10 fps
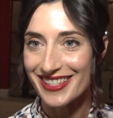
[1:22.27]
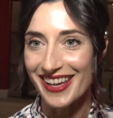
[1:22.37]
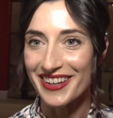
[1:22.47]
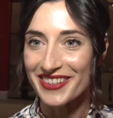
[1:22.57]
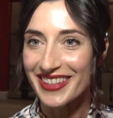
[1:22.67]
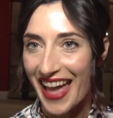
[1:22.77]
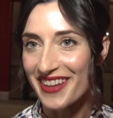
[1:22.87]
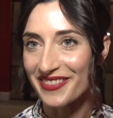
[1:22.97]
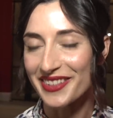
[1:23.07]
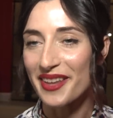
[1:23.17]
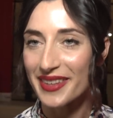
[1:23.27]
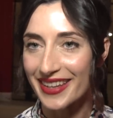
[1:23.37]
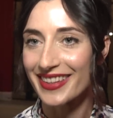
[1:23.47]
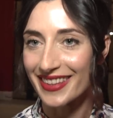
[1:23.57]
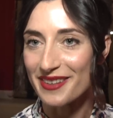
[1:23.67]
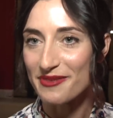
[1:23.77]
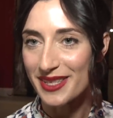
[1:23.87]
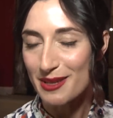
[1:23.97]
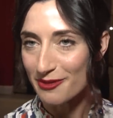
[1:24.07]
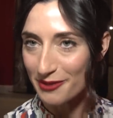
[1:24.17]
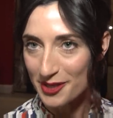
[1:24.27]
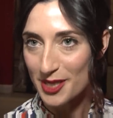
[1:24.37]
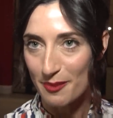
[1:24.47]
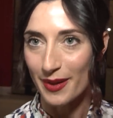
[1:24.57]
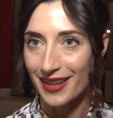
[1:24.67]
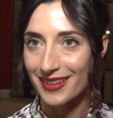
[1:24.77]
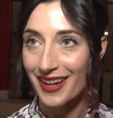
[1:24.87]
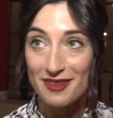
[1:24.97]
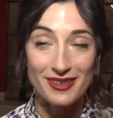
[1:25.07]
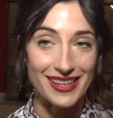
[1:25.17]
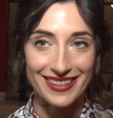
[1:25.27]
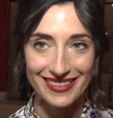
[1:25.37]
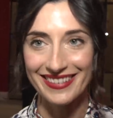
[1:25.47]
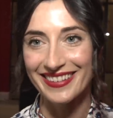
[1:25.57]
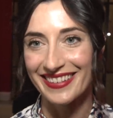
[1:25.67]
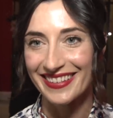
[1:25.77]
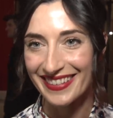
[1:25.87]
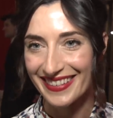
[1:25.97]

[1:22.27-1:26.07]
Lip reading: So, yeah, nothing in the foreseeable future, but hopefully.